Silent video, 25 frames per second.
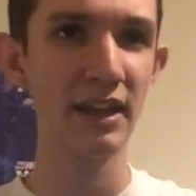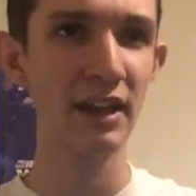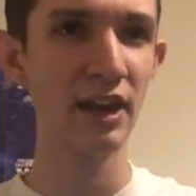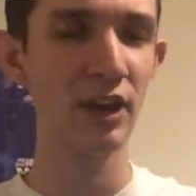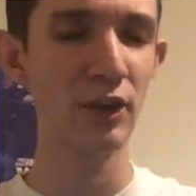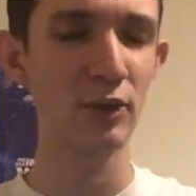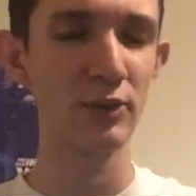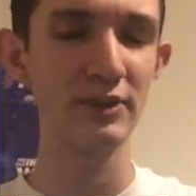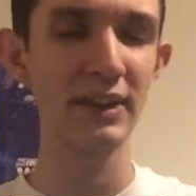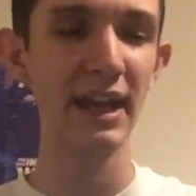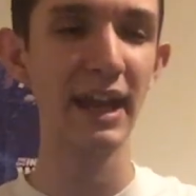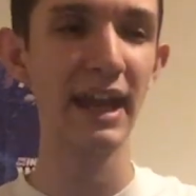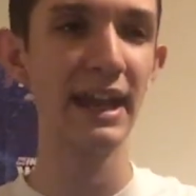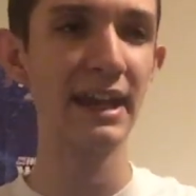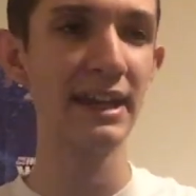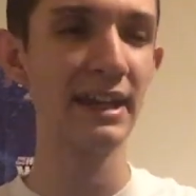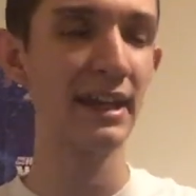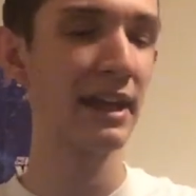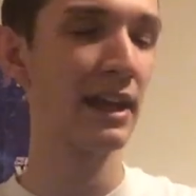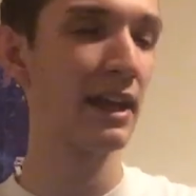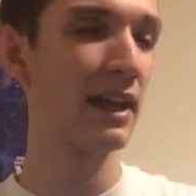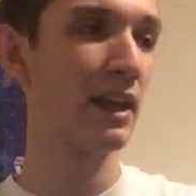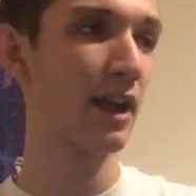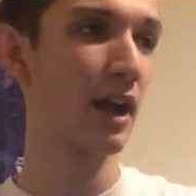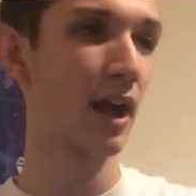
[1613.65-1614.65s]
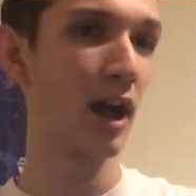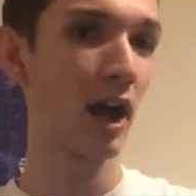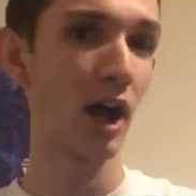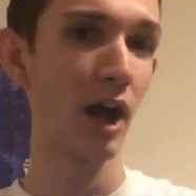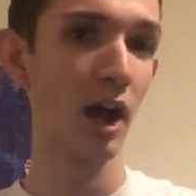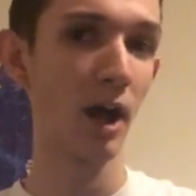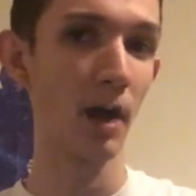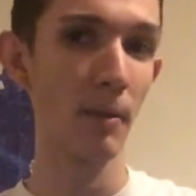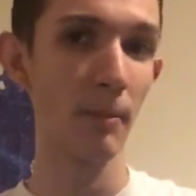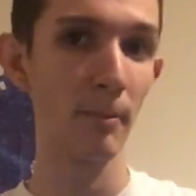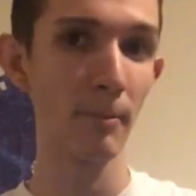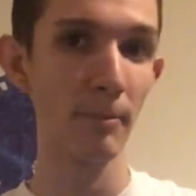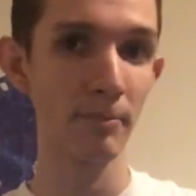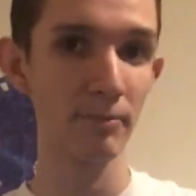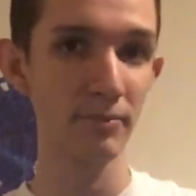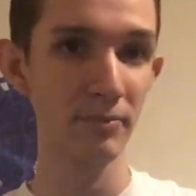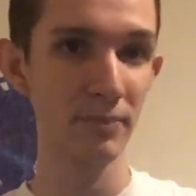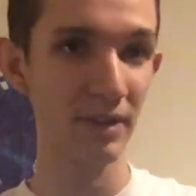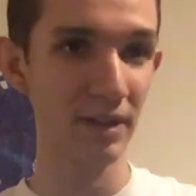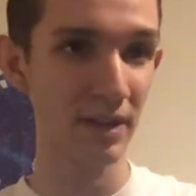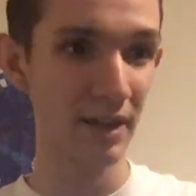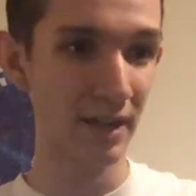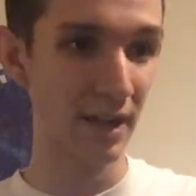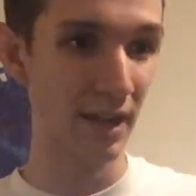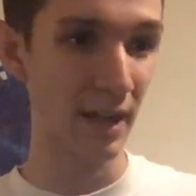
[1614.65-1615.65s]
her date,
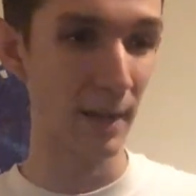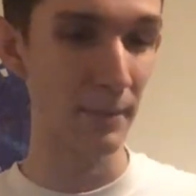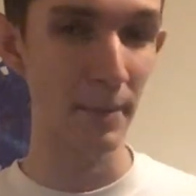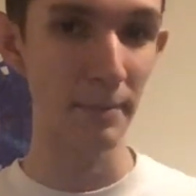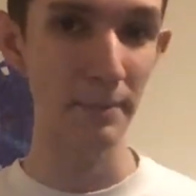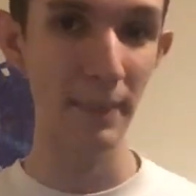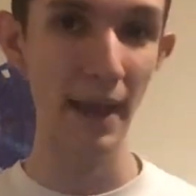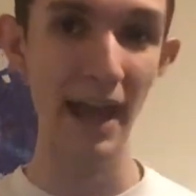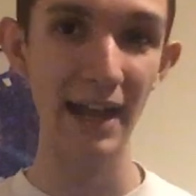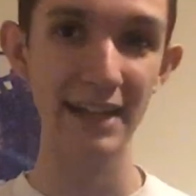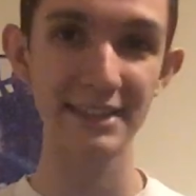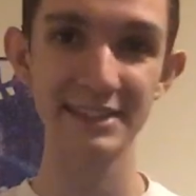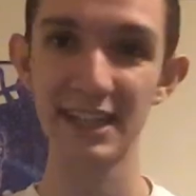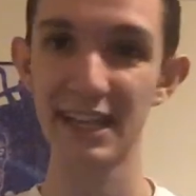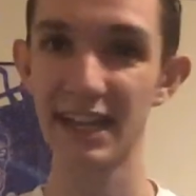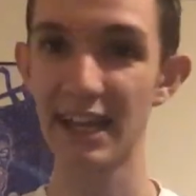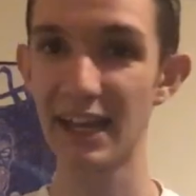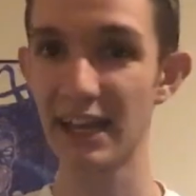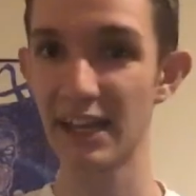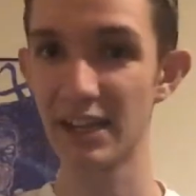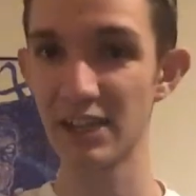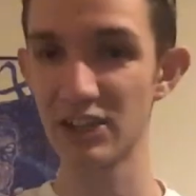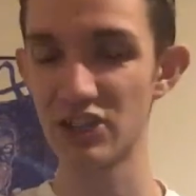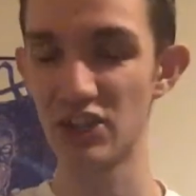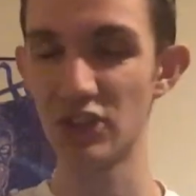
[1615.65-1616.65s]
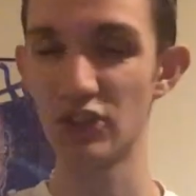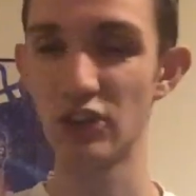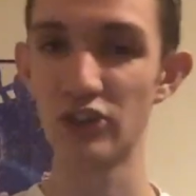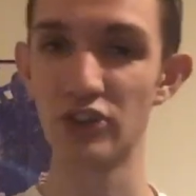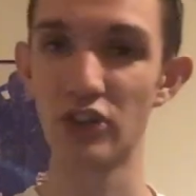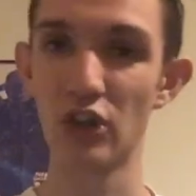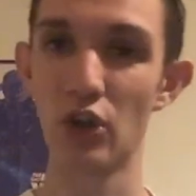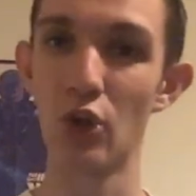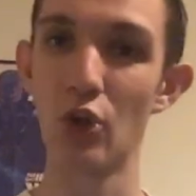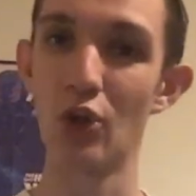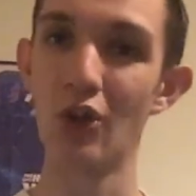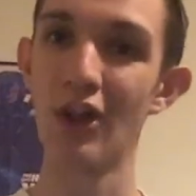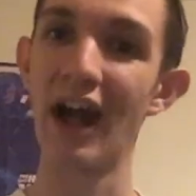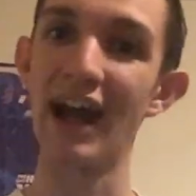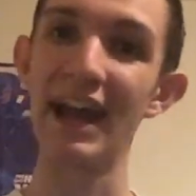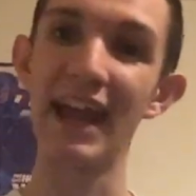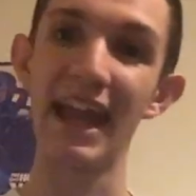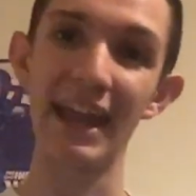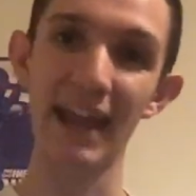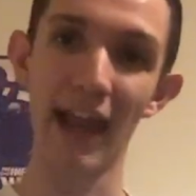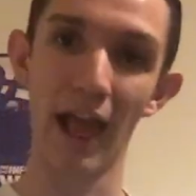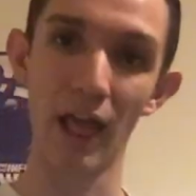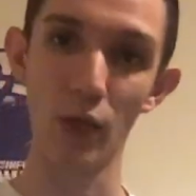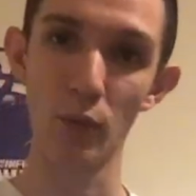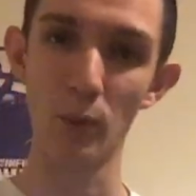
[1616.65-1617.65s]
coming back saying she does the whole I
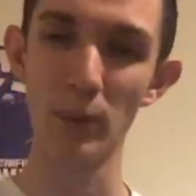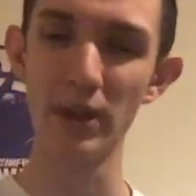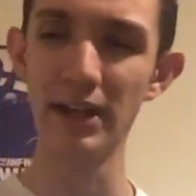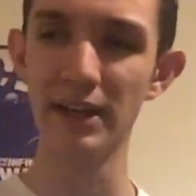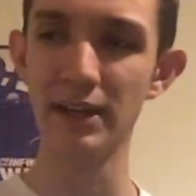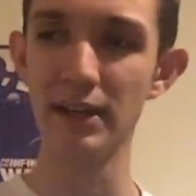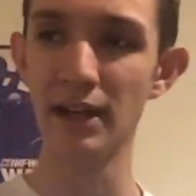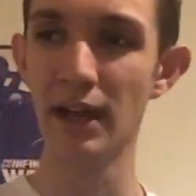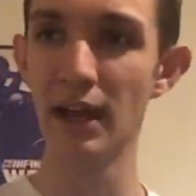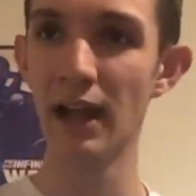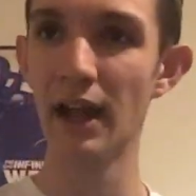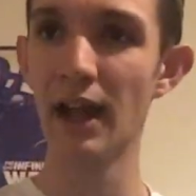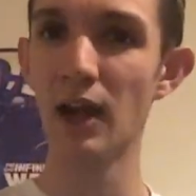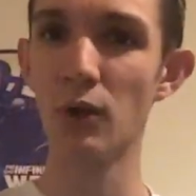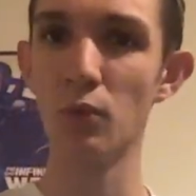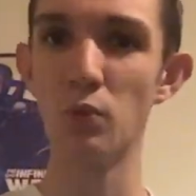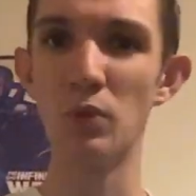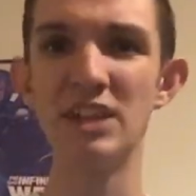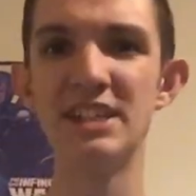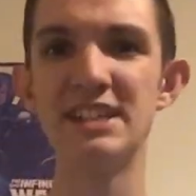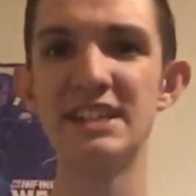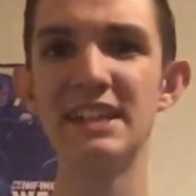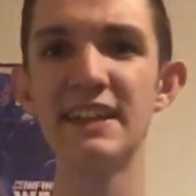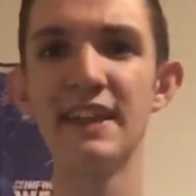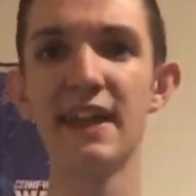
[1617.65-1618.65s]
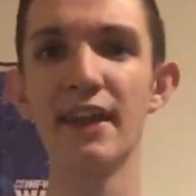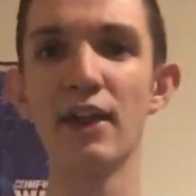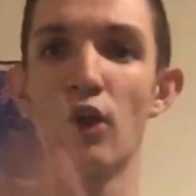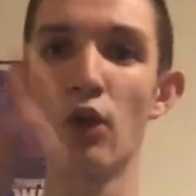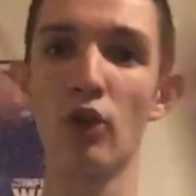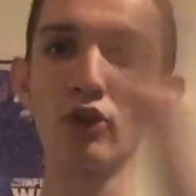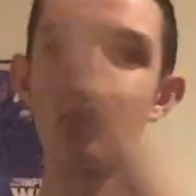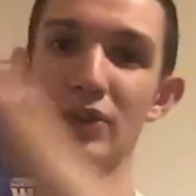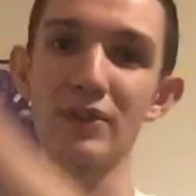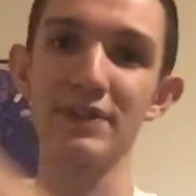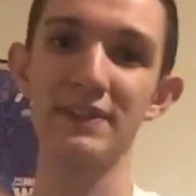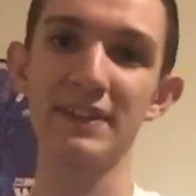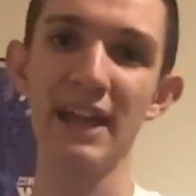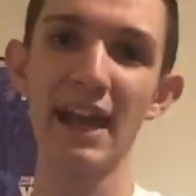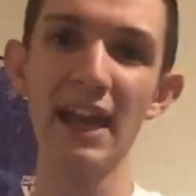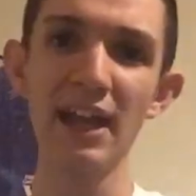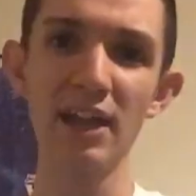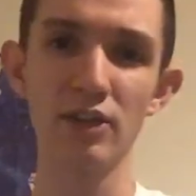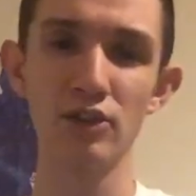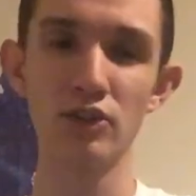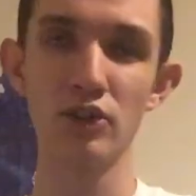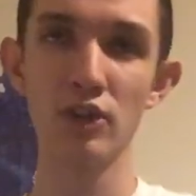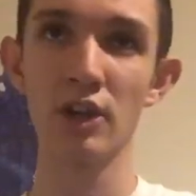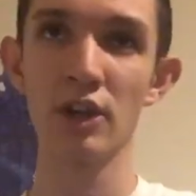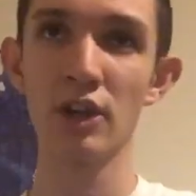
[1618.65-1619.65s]
hate Halloween. We see that also at the
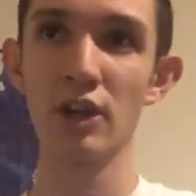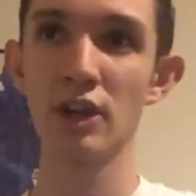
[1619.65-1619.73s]
end.